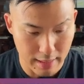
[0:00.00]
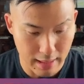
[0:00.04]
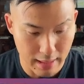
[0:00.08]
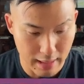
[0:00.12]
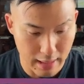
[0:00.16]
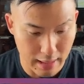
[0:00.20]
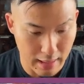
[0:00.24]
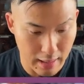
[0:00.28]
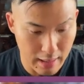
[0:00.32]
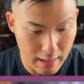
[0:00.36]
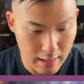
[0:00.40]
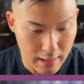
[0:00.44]

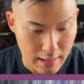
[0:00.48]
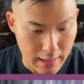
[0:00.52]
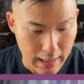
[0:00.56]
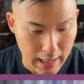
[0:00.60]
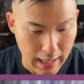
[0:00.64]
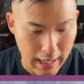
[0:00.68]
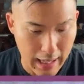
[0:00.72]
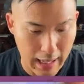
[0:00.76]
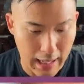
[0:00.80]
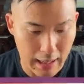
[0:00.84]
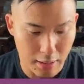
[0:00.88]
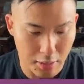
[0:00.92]
there.
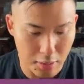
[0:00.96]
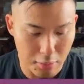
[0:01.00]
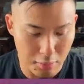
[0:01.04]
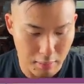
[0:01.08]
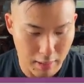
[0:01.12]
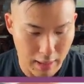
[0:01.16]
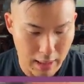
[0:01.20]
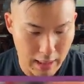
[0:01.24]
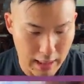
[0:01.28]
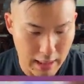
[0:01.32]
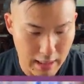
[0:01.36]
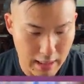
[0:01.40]

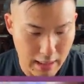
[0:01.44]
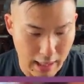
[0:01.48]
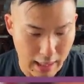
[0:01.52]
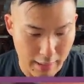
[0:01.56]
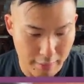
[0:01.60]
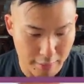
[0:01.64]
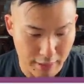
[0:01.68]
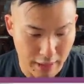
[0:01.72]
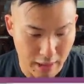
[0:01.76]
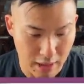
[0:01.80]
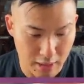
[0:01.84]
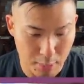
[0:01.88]
Green,
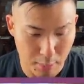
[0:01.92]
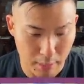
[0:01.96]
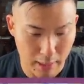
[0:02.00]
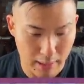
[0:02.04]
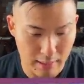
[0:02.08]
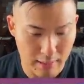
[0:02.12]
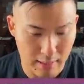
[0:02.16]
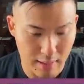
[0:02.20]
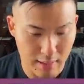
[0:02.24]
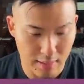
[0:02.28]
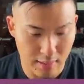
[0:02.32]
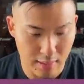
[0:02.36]
fast
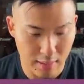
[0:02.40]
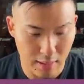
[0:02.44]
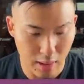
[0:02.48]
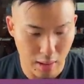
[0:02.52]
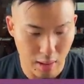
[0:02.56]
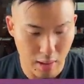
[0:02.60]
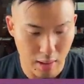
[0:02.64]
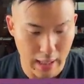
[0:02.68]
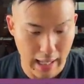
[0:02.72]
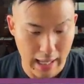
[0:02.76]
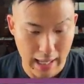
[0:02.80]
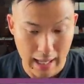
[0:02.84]
break disco,